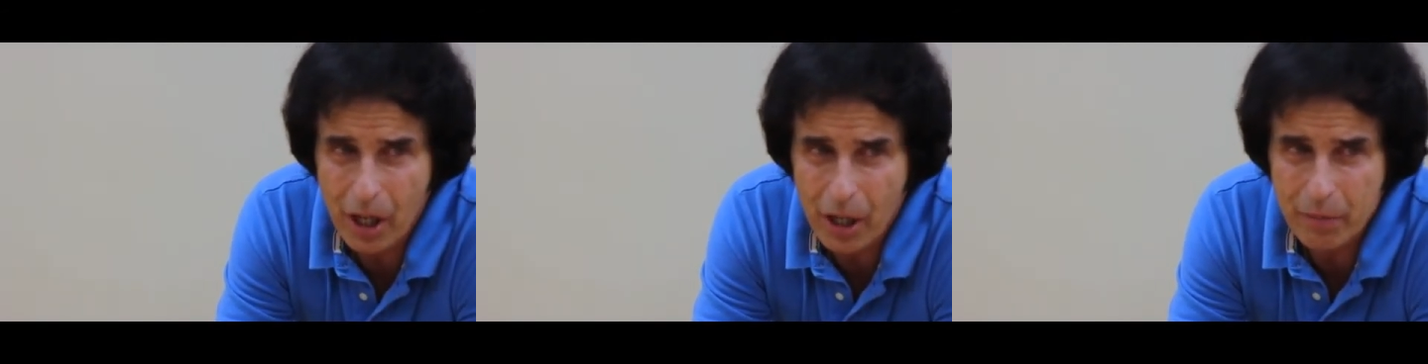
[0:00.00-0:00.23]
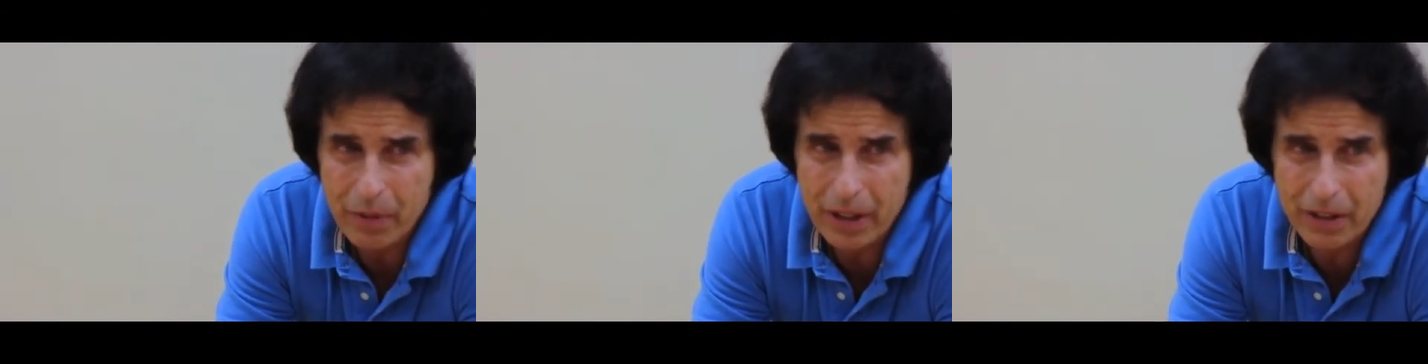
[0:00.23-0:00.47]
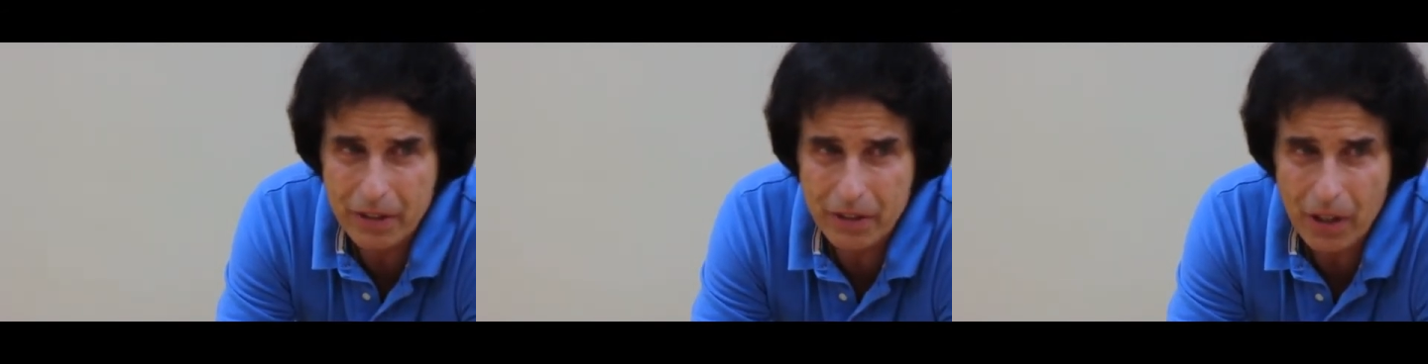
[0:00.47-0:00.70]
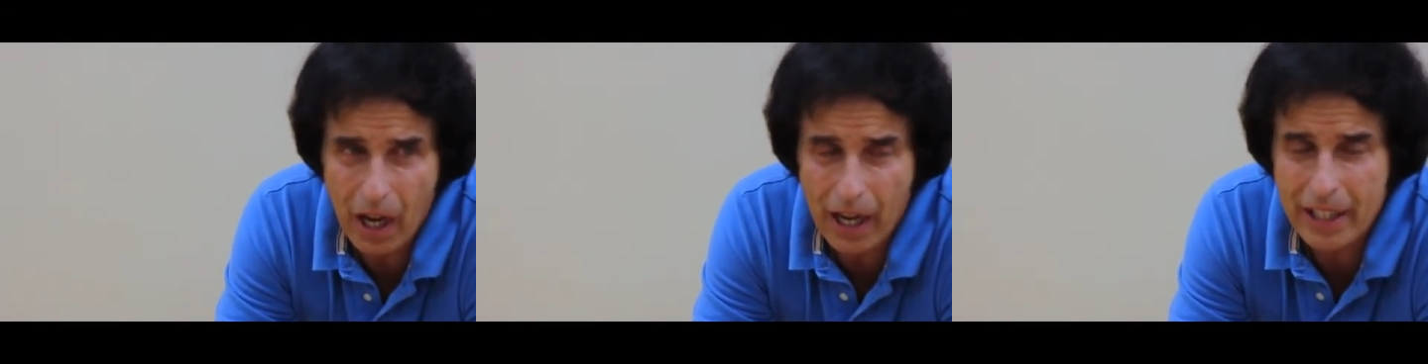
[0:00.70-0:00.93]
I mean,
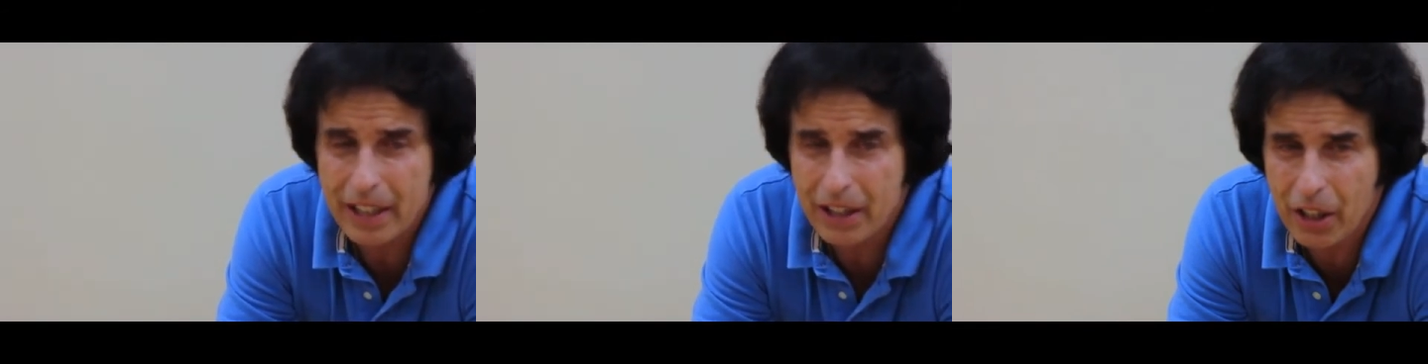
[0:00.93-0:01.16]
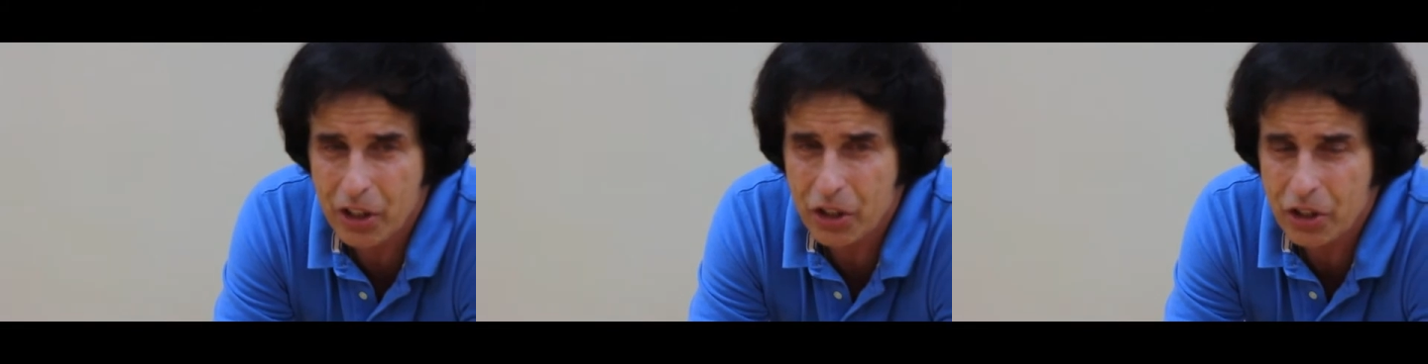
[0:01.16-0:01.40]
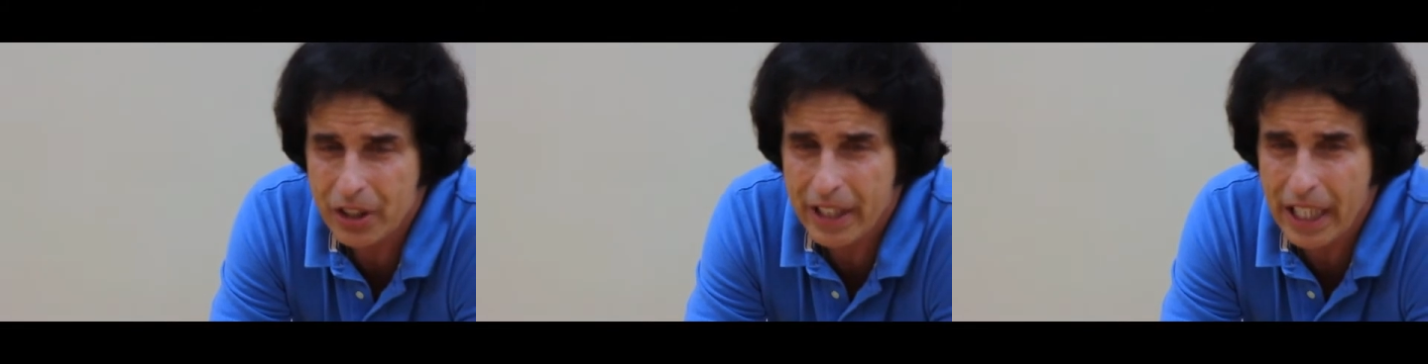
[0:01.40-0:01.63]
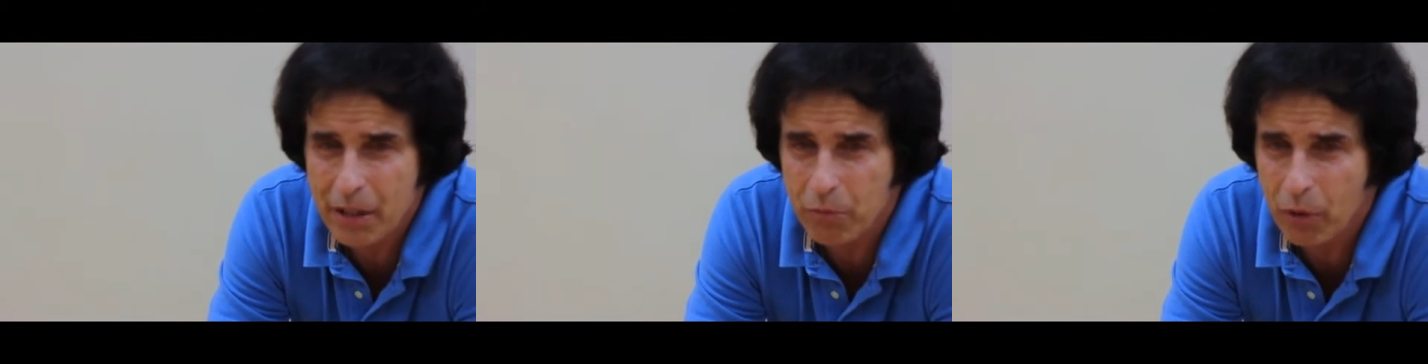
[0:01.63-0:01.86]
I didn't
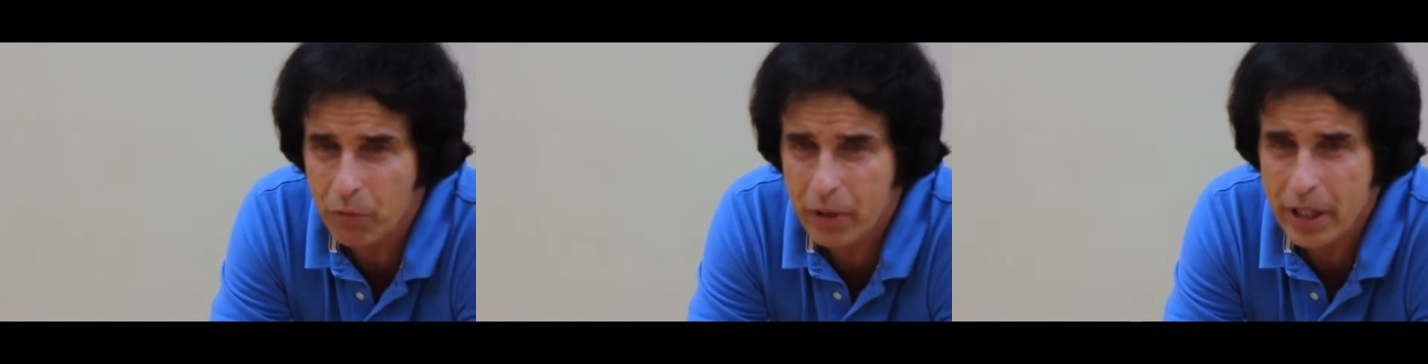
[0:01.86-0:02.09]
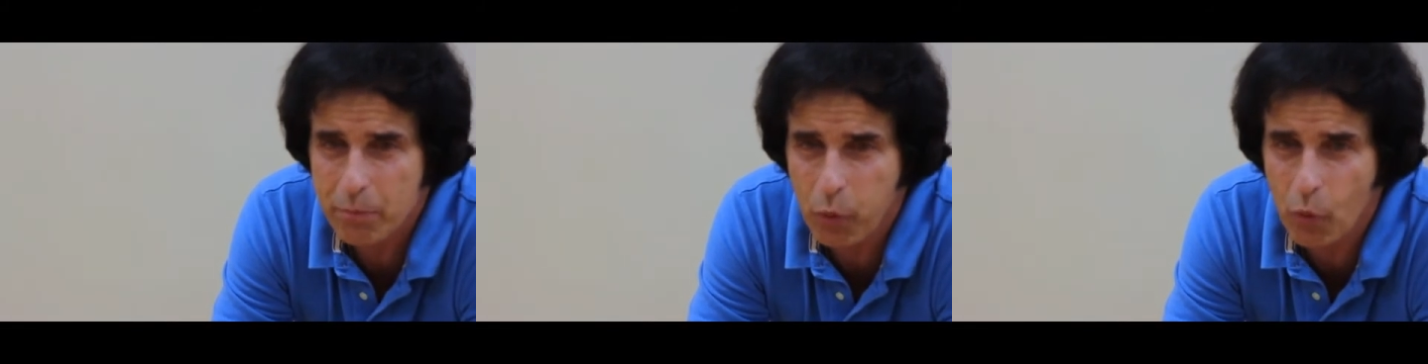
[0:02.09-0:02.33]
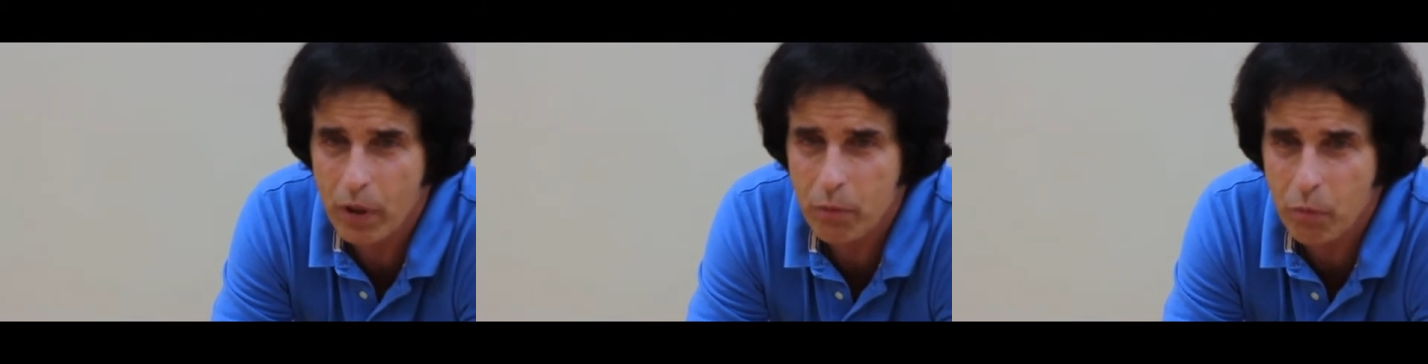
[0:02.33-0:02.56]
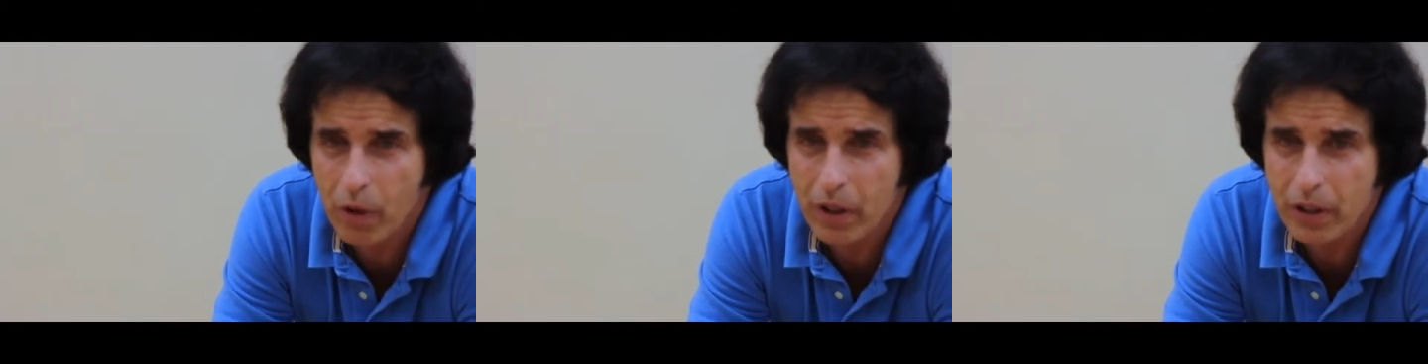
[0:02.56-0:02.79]
understand what
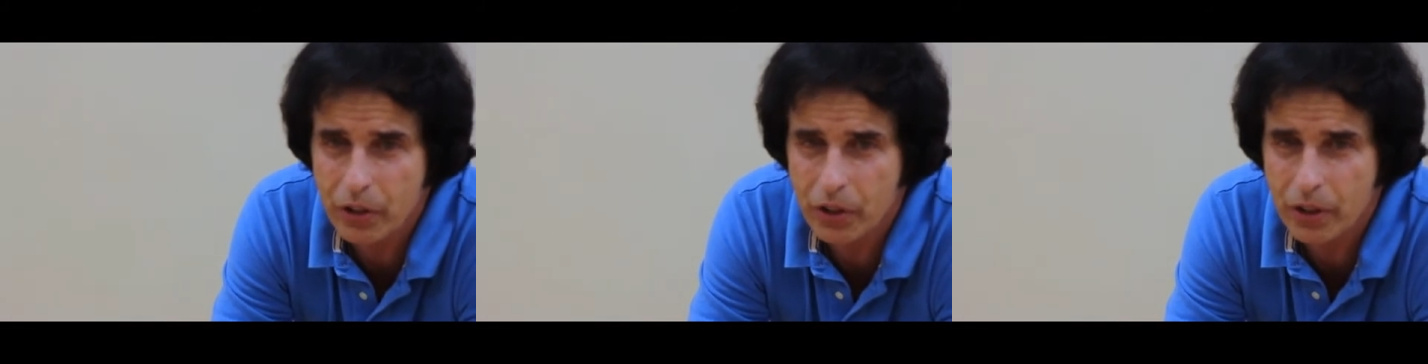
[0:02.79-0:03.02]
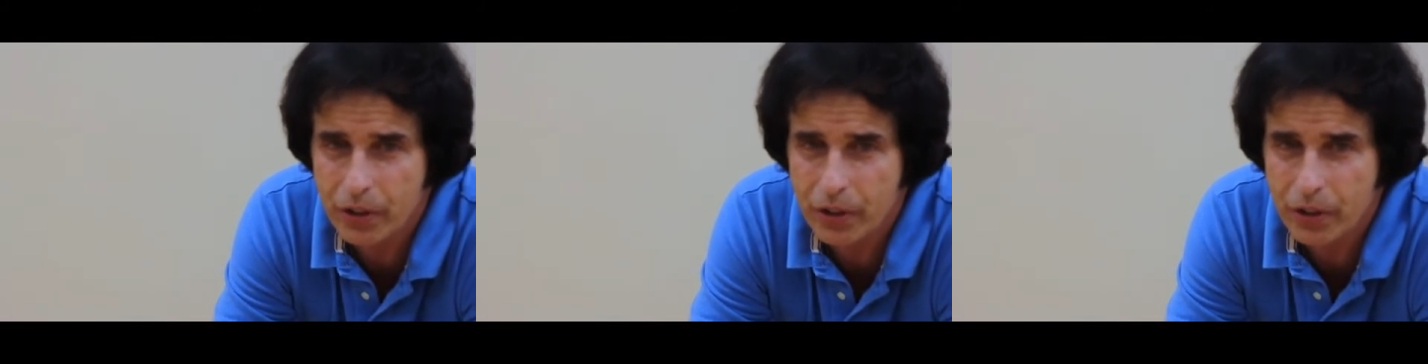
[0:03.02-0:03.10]
reborn was